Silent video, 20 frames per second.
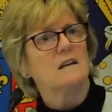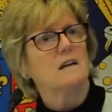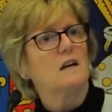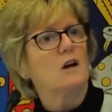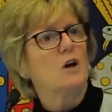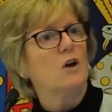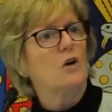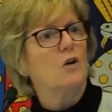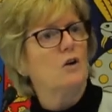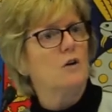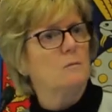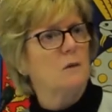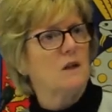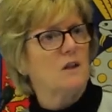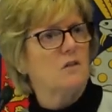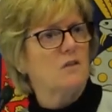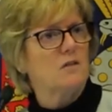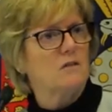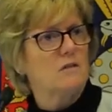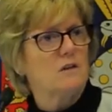an
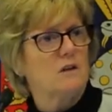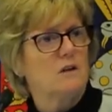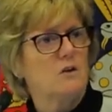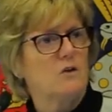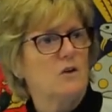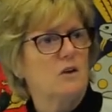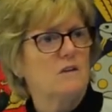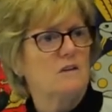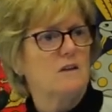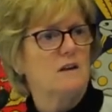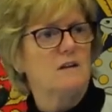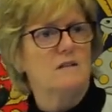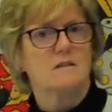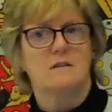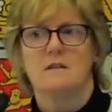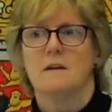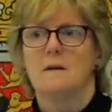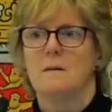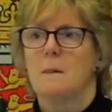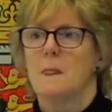economist to look at
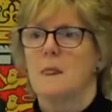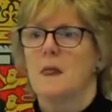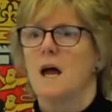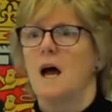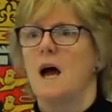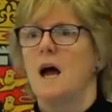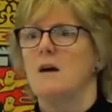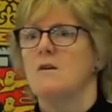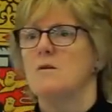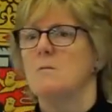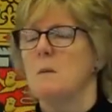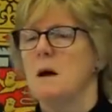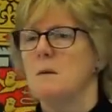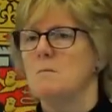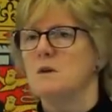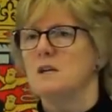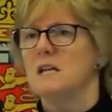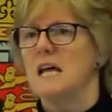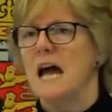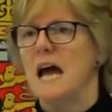it. I
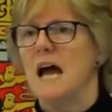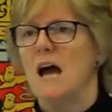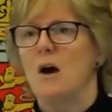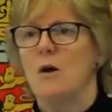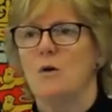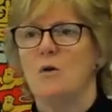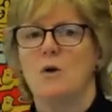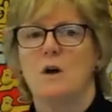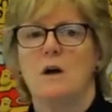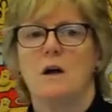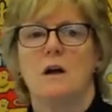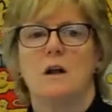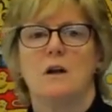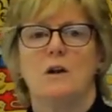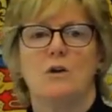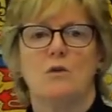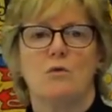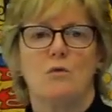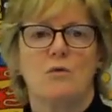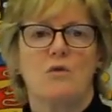remembered how
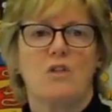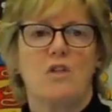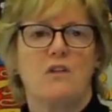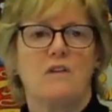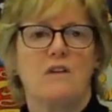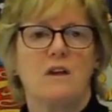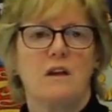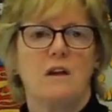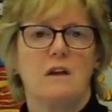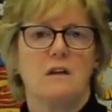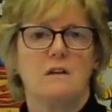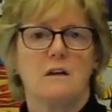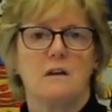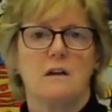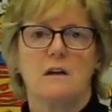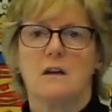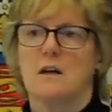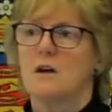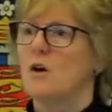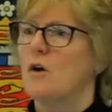Lord Stern,
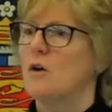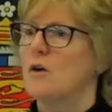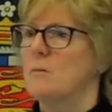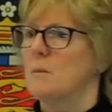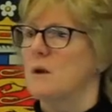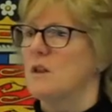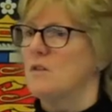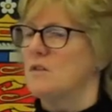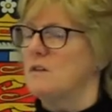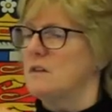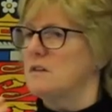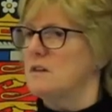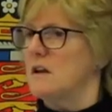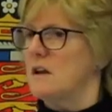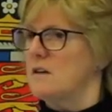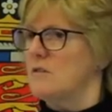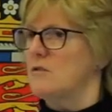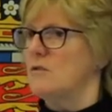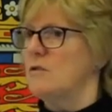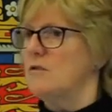an economist, had
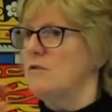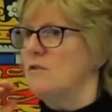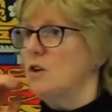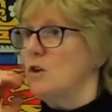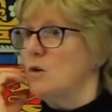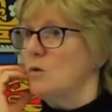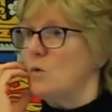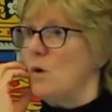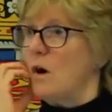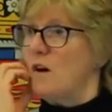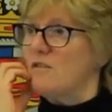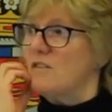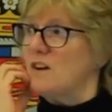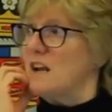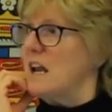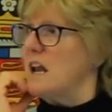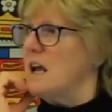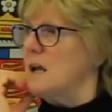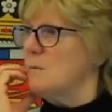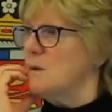done a review of
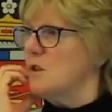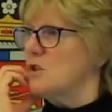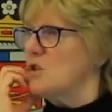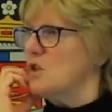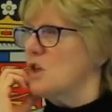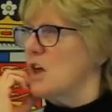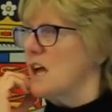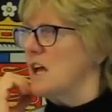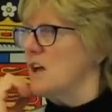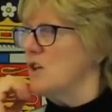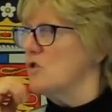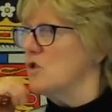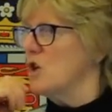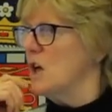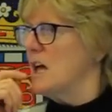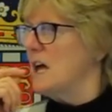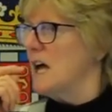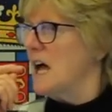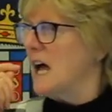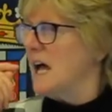climate change,
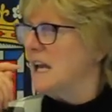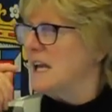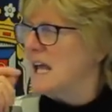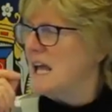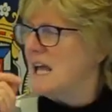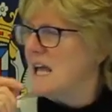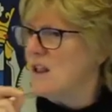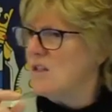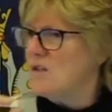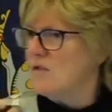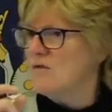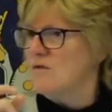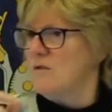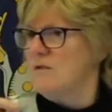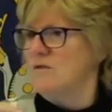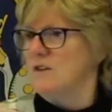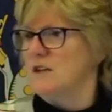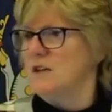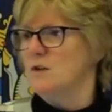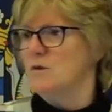and his
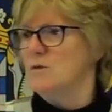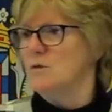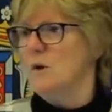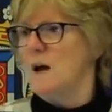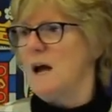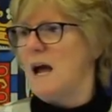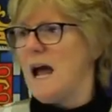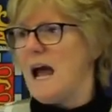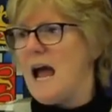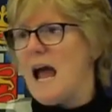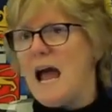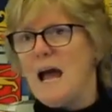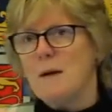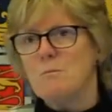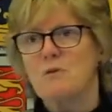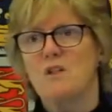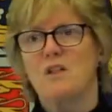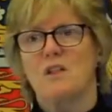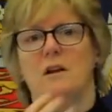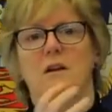review
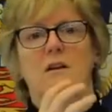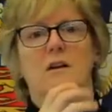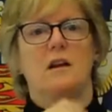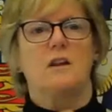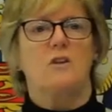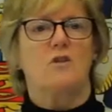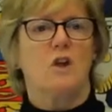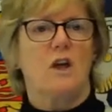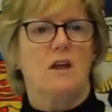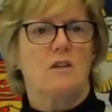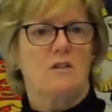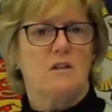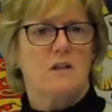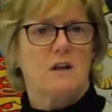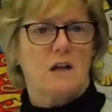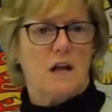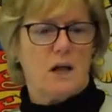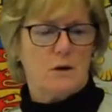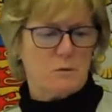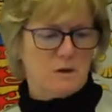absolutely changed
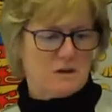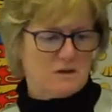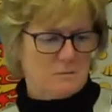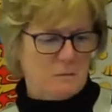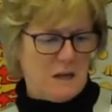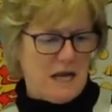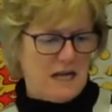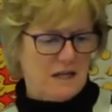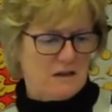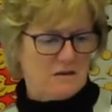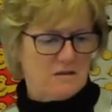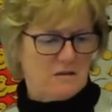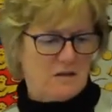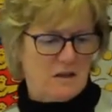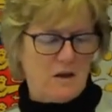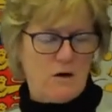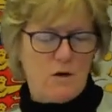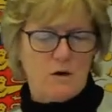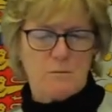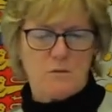the global debate.
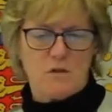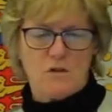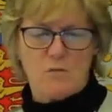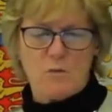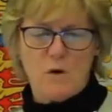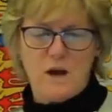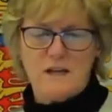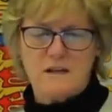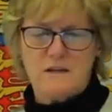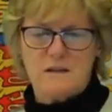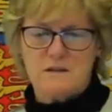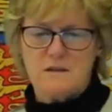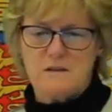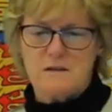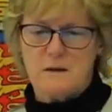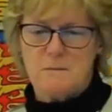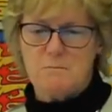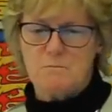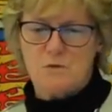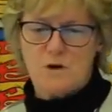So I persuaded
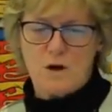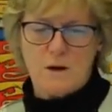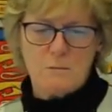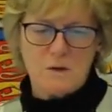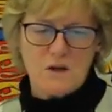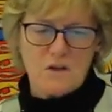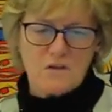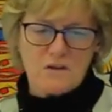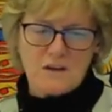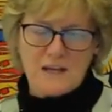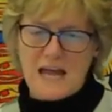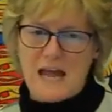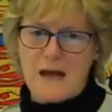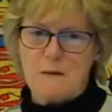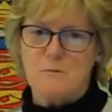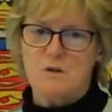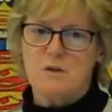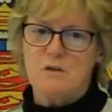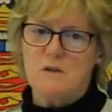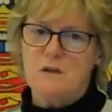Prime Minister
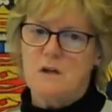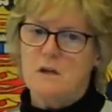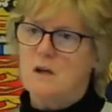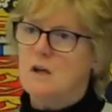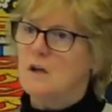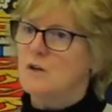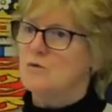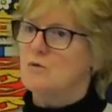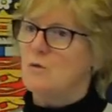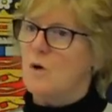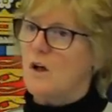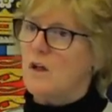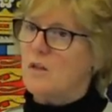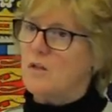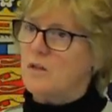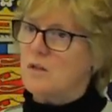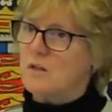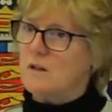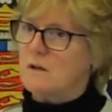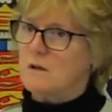Cameron to
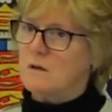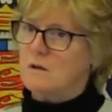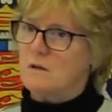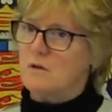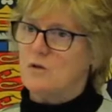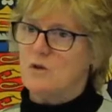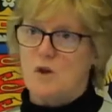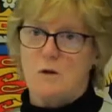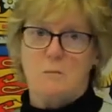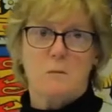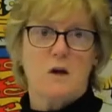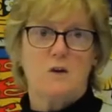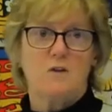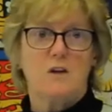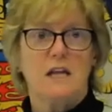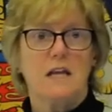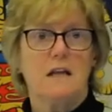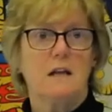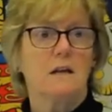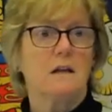ask Jim
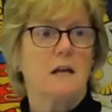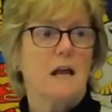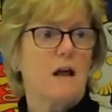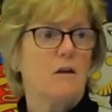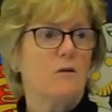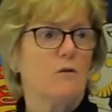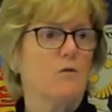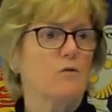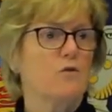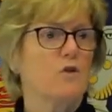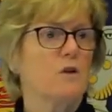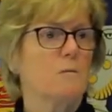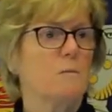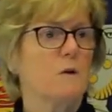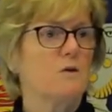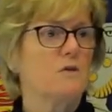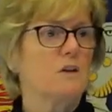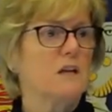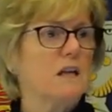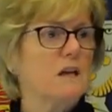O'Neill, now Lord Jim
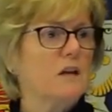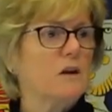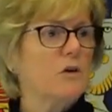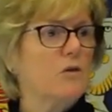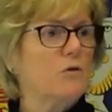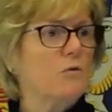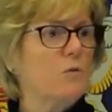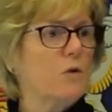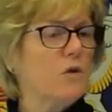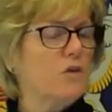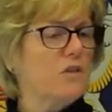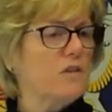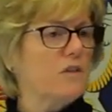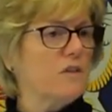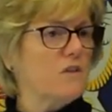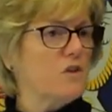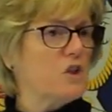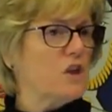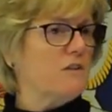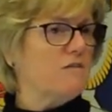O'Neill, who was
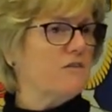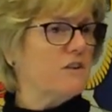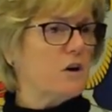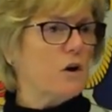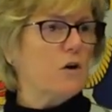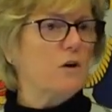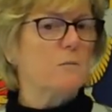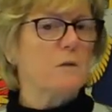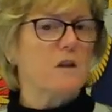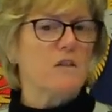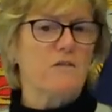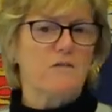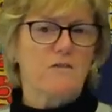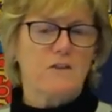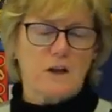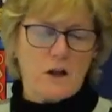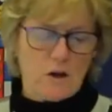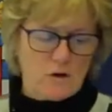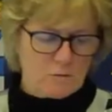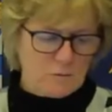the chief economist
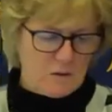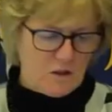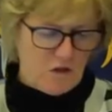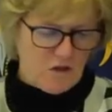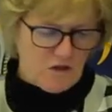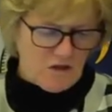for Goldman